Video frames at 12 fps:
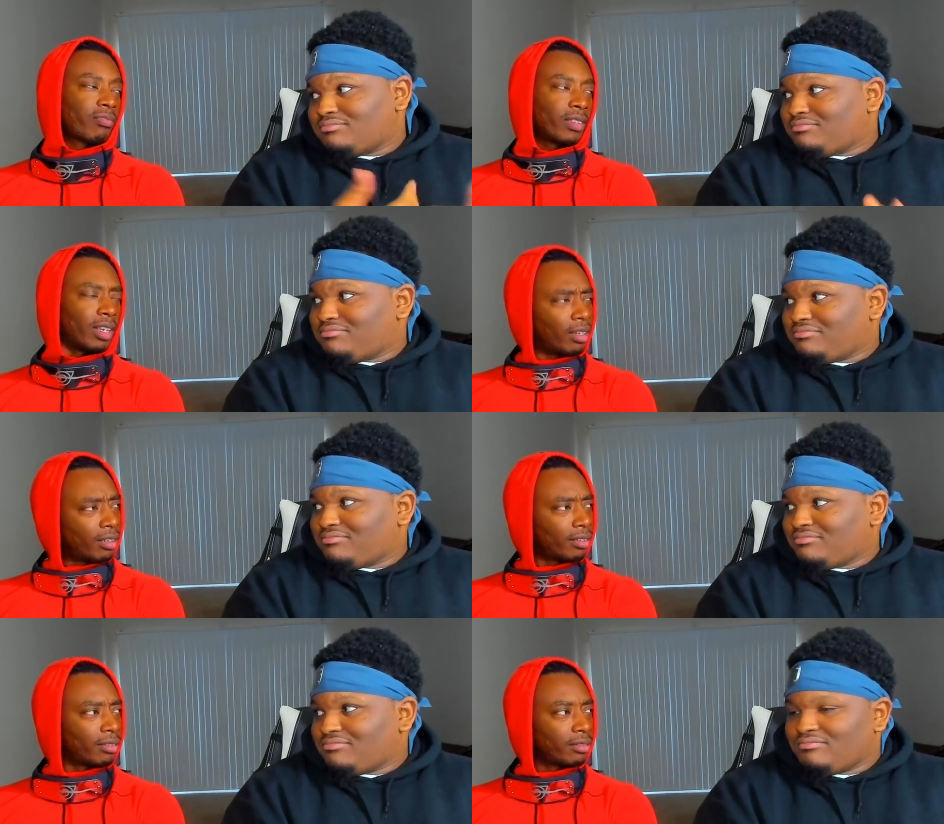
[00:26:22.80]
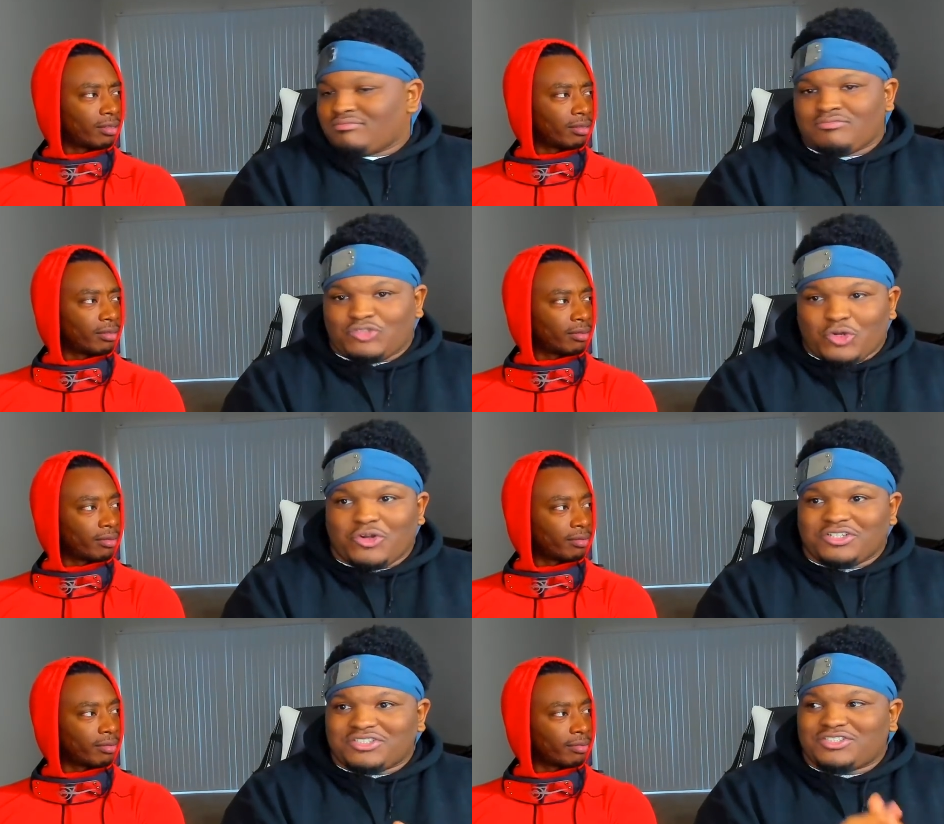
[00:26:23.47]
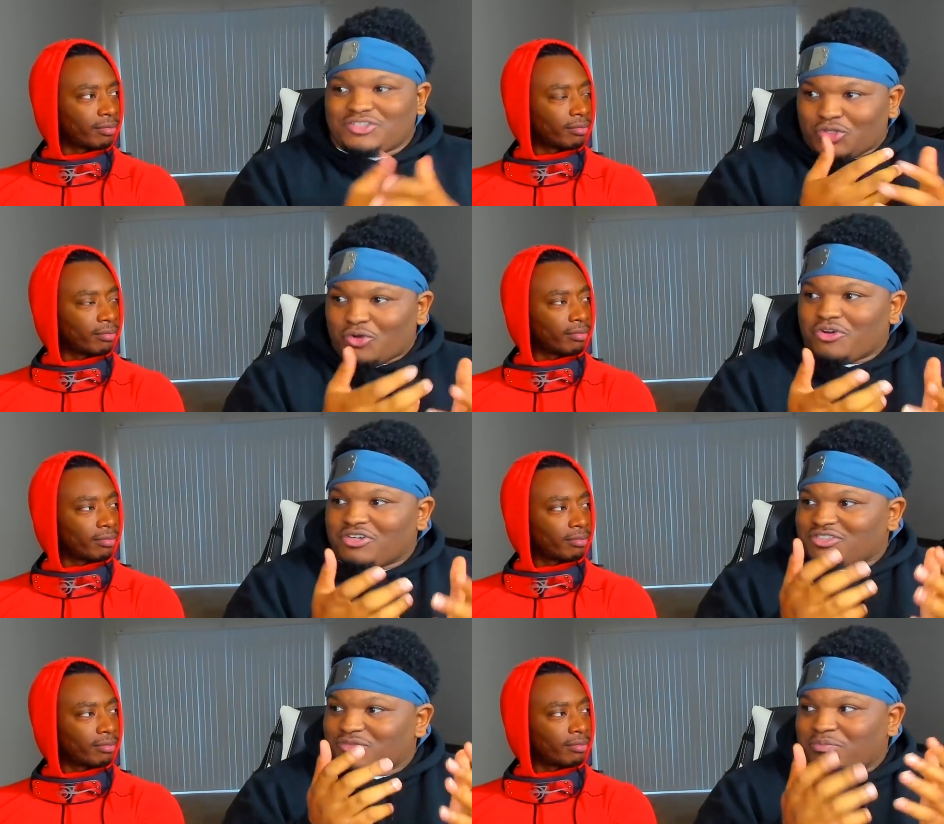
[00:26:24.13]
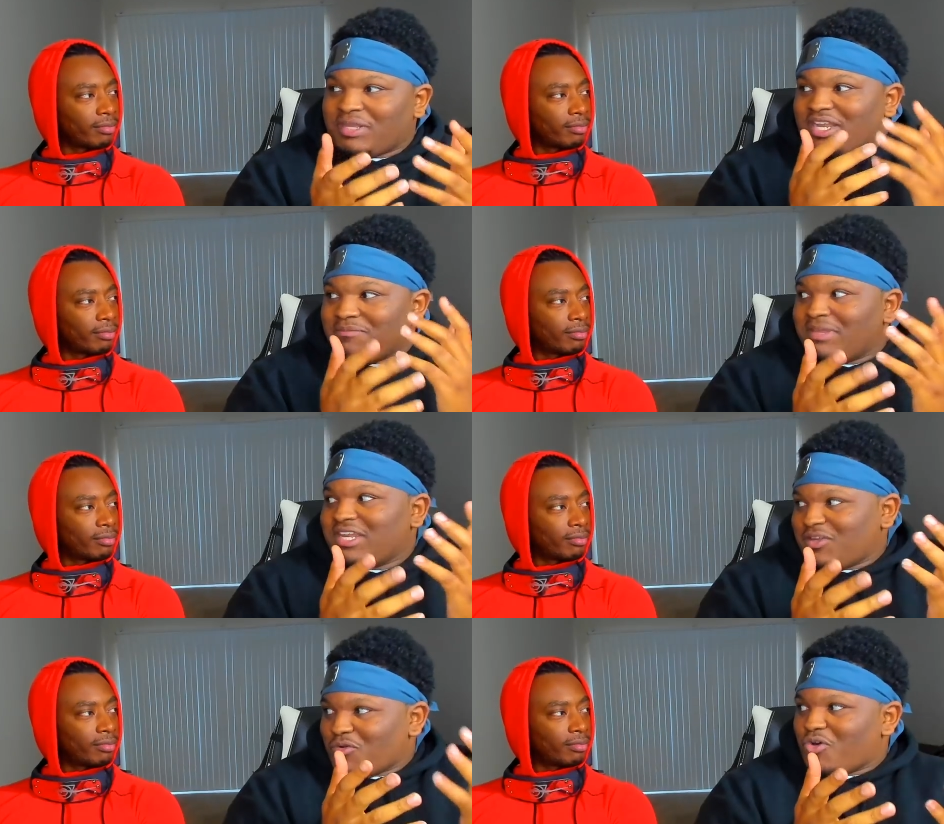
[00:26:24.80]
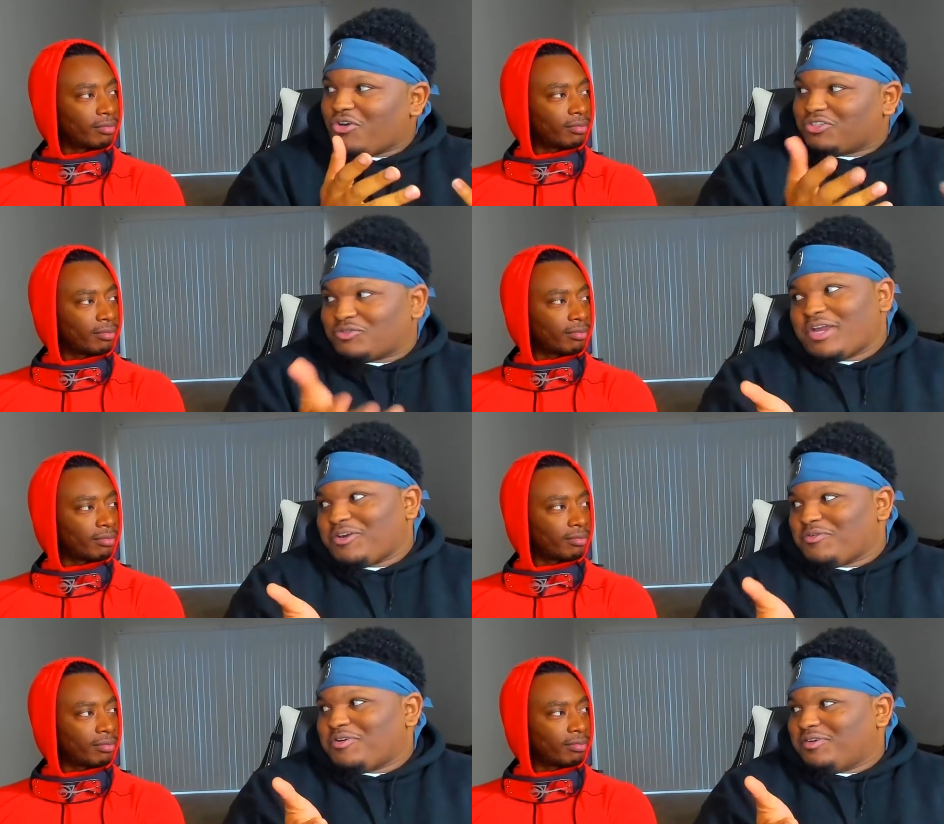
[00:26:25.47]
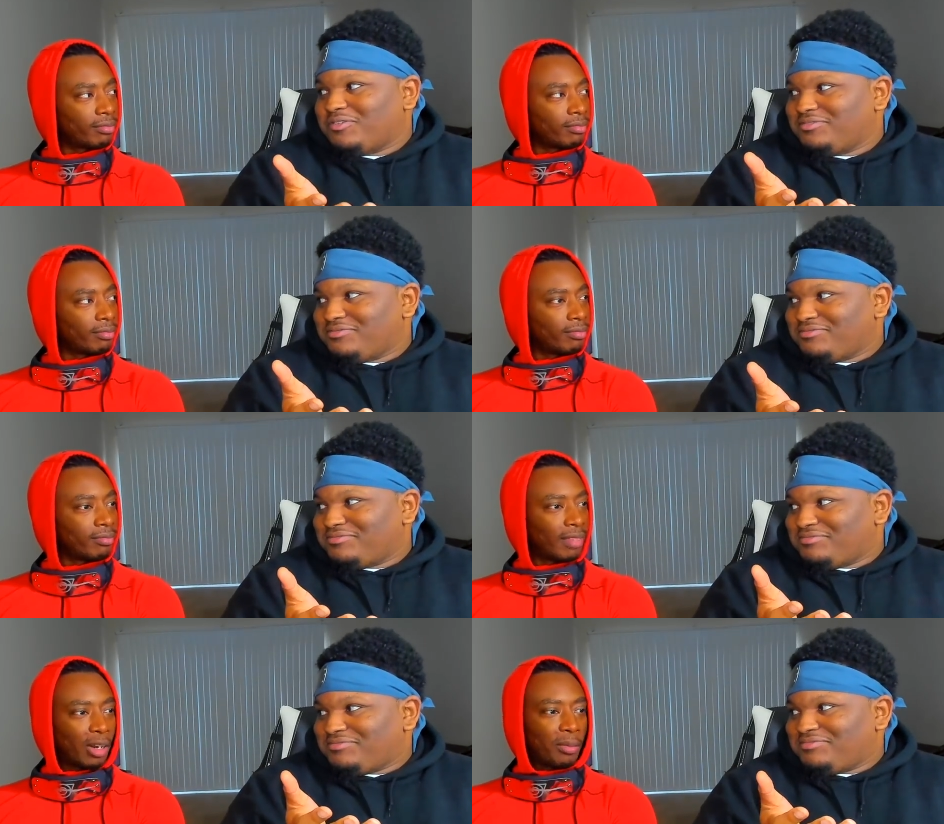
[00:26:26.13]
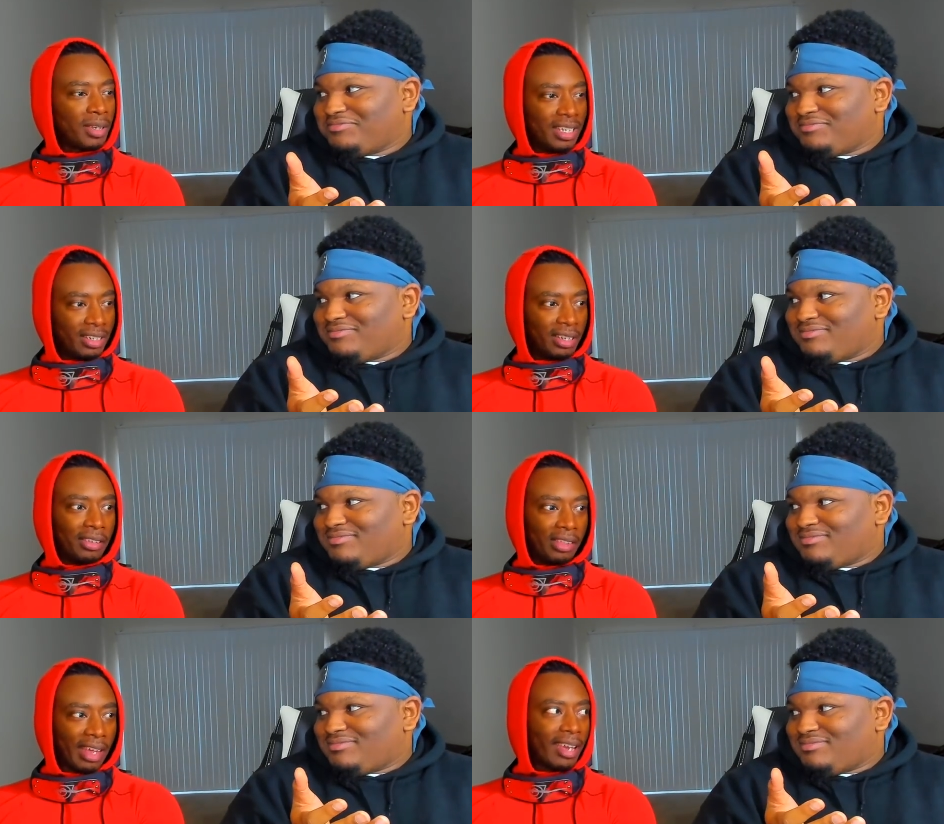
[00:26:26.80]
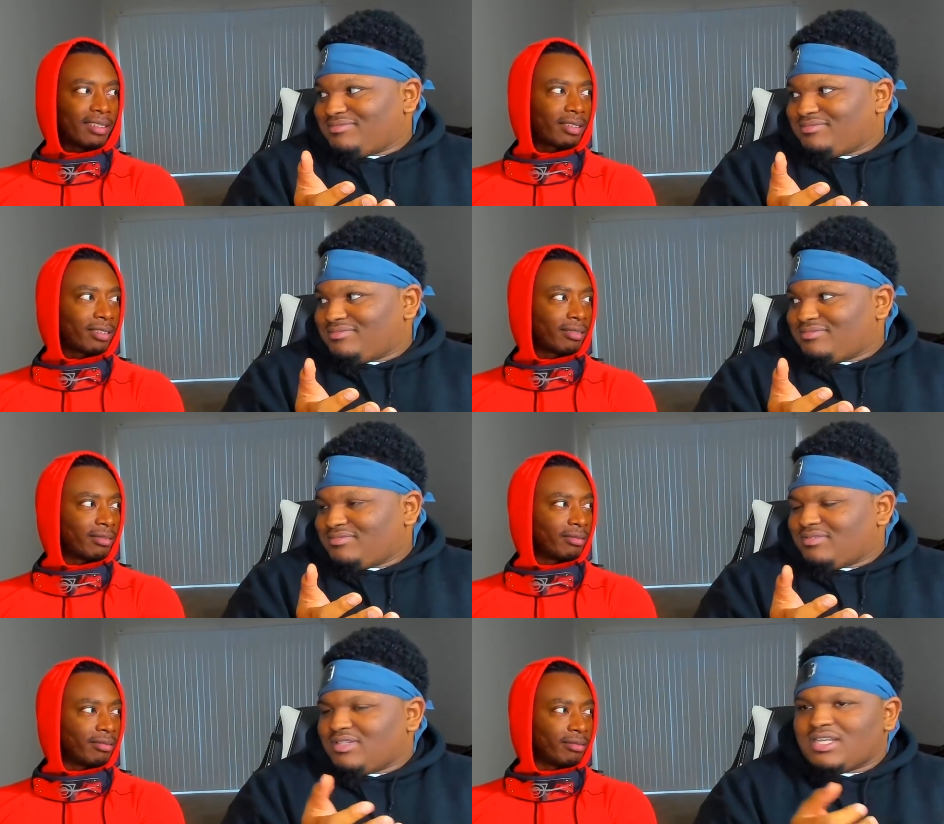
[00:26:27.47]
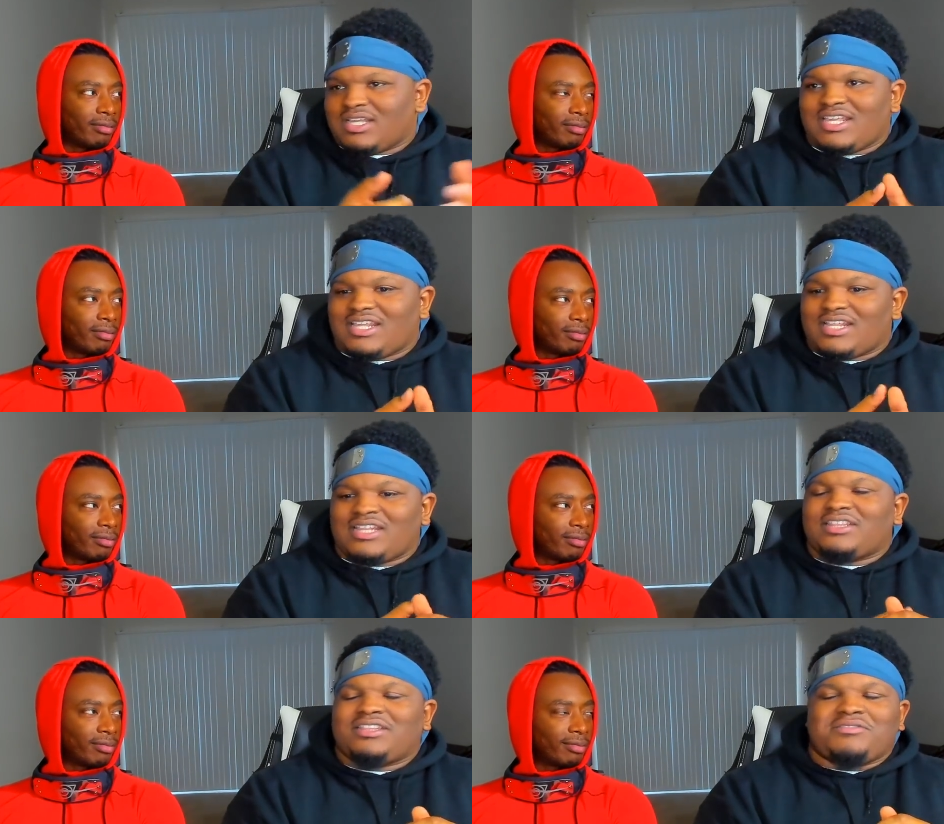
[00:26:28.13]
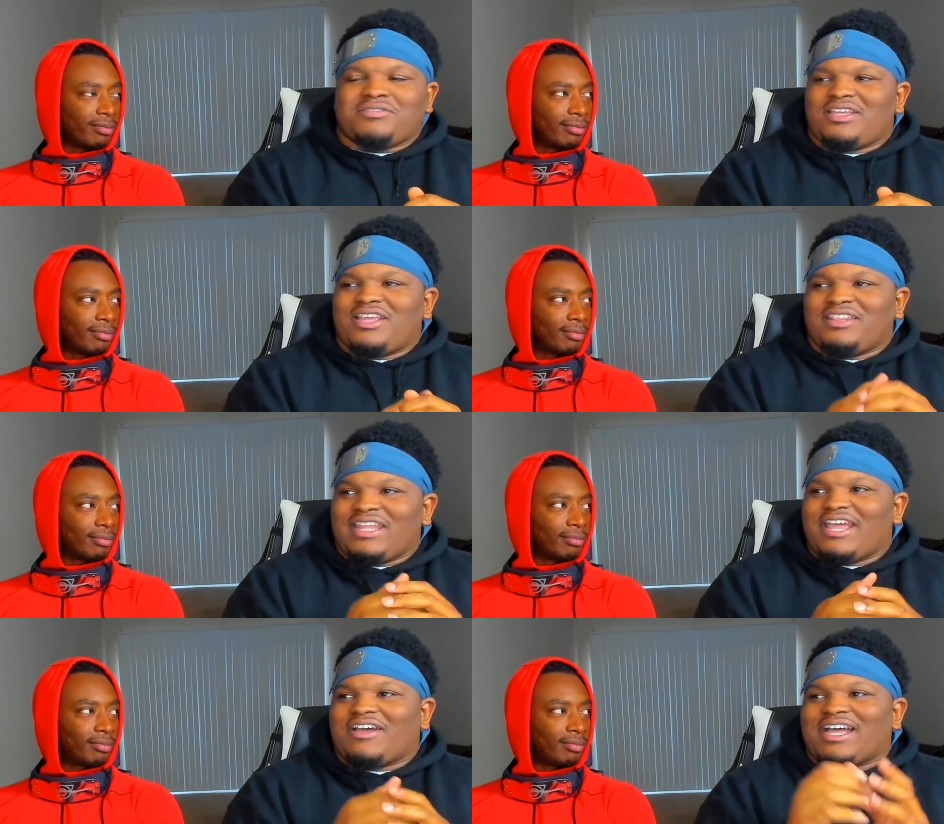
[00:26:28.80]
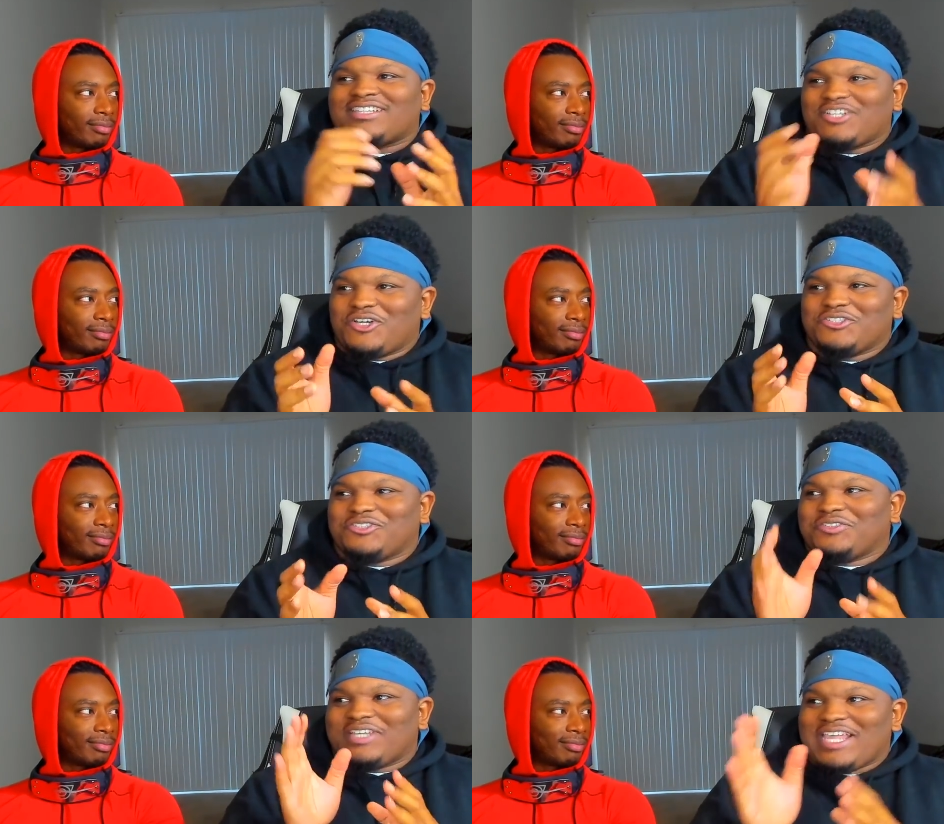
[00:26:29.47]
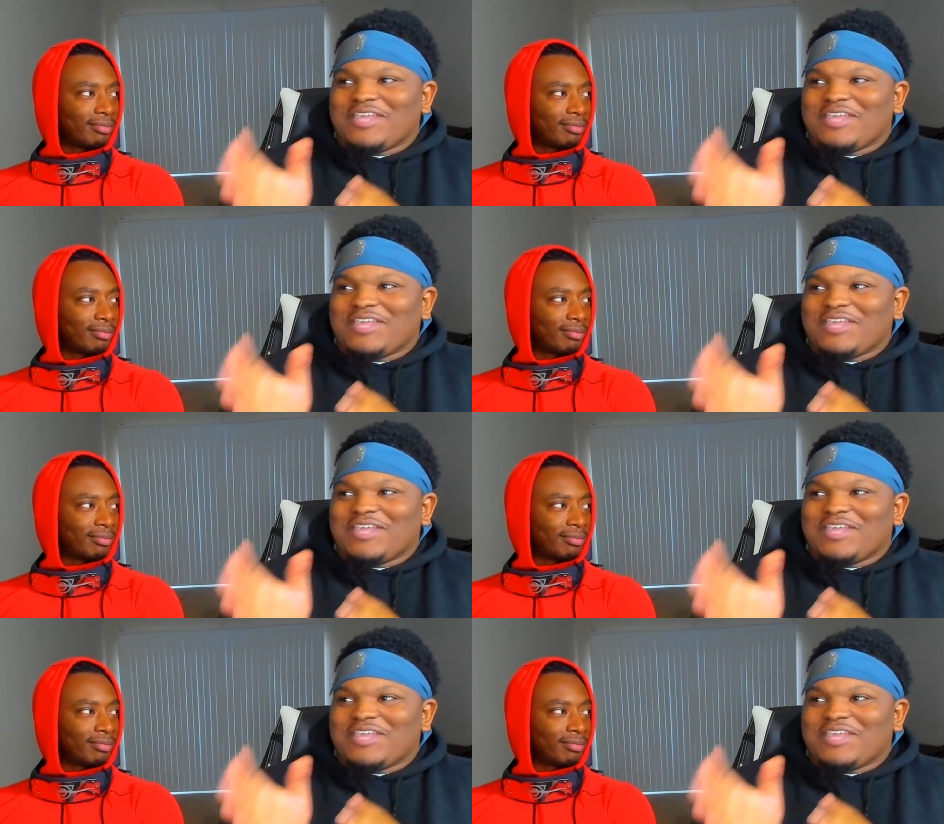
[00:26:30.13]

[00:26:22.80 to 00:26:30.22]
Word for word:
Speaker 1: Huh? Thor's Thor's been in many wars, right or wrong. That don't mean he did that. Now I told you he